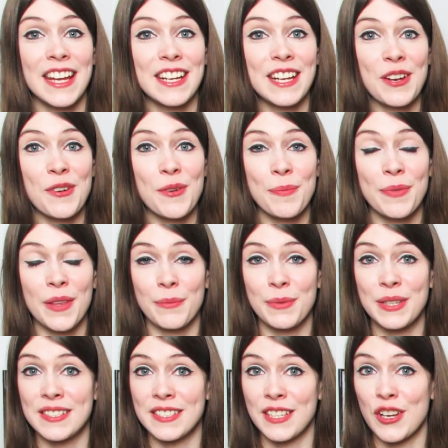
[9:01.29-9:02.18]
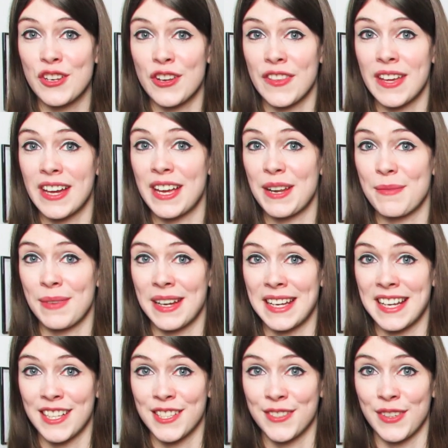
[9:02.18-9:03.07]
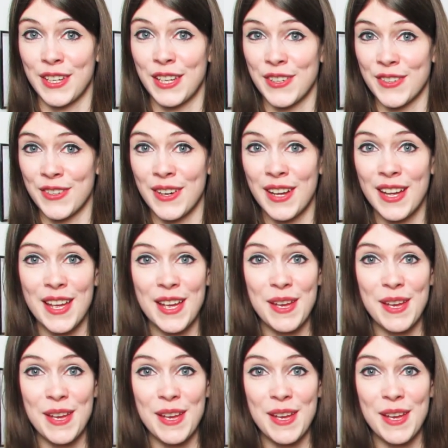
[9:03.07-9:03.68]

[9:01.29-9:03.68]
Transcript: and I hope that we see each other in my next video.